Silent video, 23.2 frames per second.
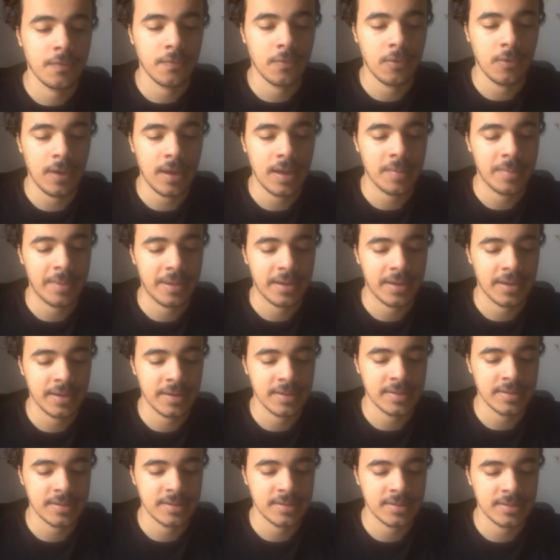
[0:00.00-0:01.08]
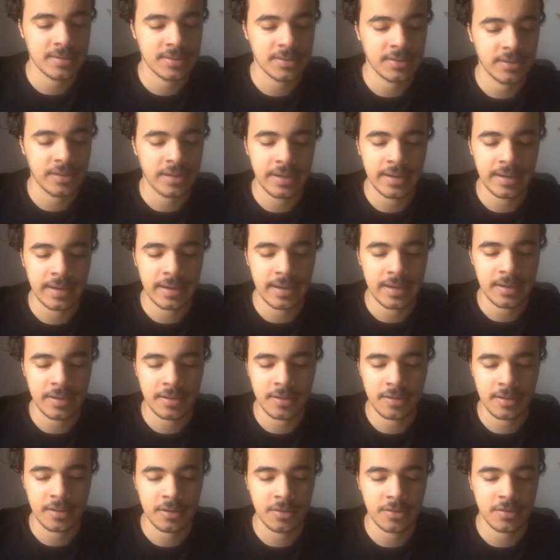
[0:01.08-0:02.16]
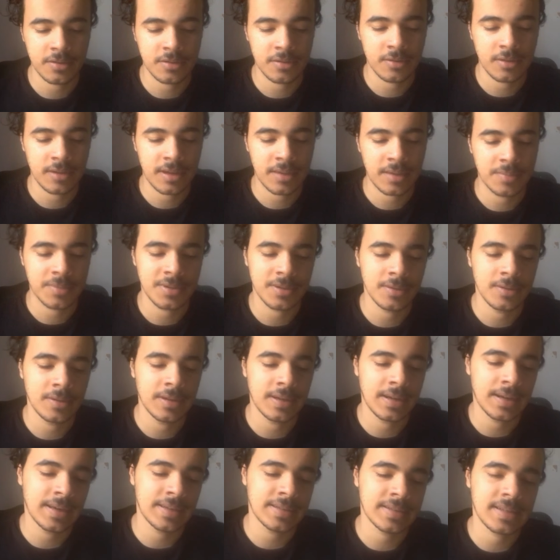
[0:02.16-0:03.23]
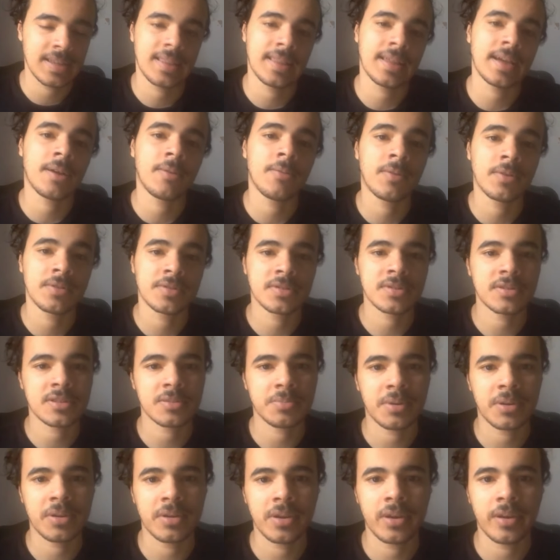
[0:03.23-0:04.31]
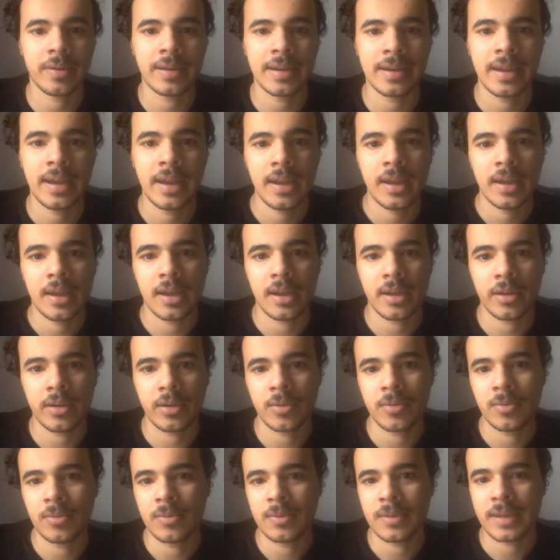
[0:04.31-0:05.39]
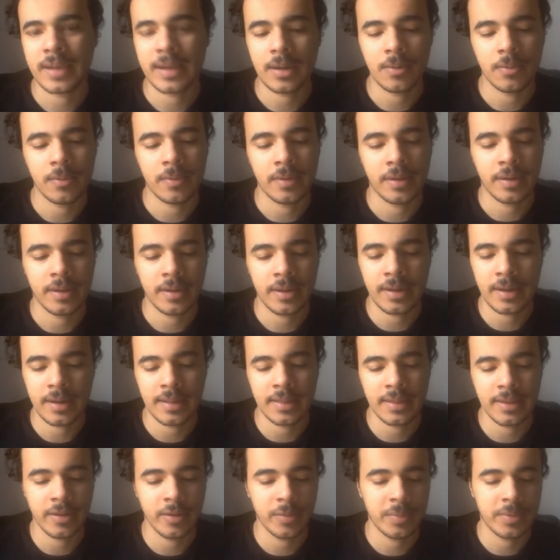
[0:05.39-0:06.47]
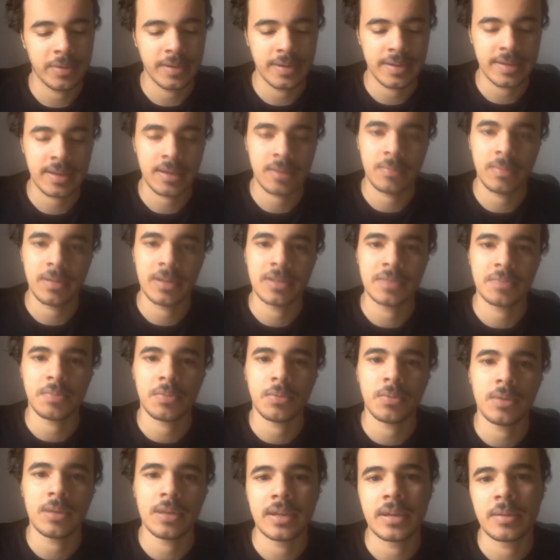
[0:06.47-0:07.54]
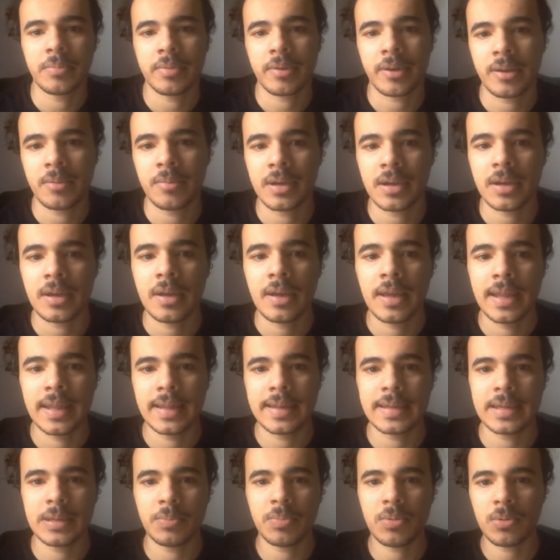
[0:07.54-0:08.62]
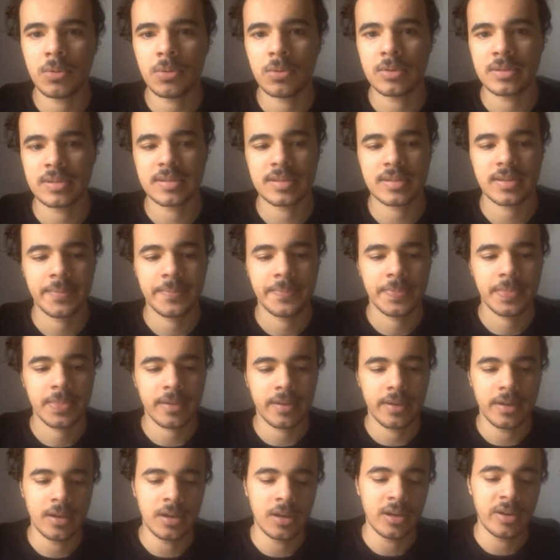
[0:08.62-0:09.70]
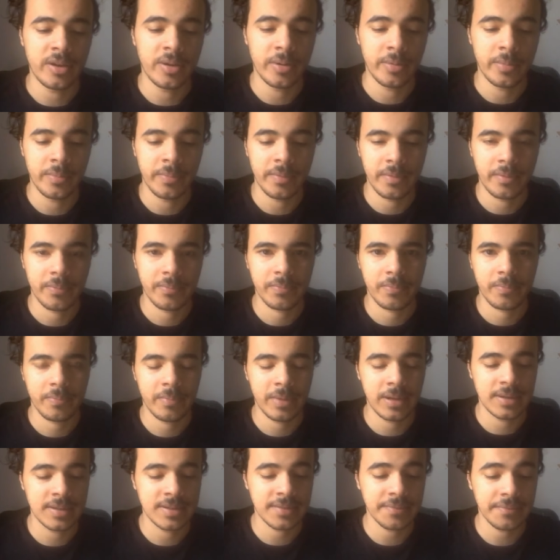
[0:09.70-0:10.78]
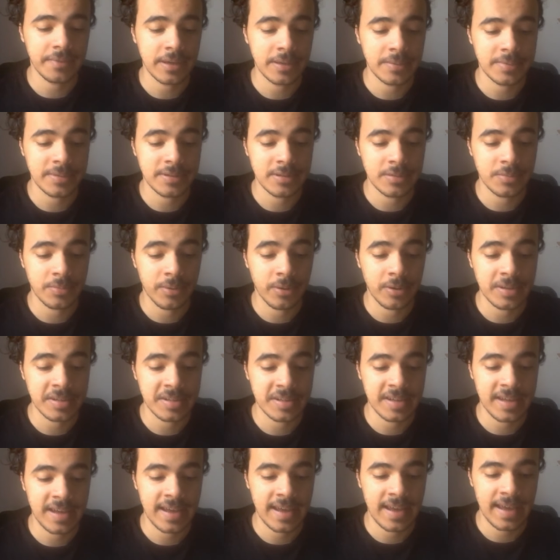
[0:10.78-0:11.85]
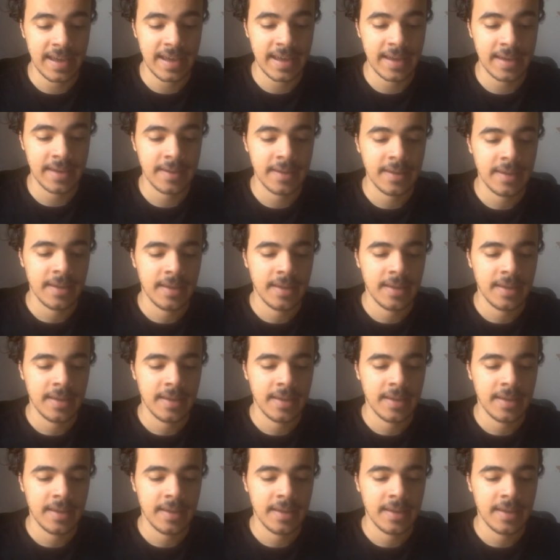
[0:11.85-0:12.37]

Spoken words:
for Emma Hayes' side, and they just looked absolutely class. And that was despite going a goal down in the opening 10 minutes. Paulina Bremer did put Melissa Phillips' Brighton ahead.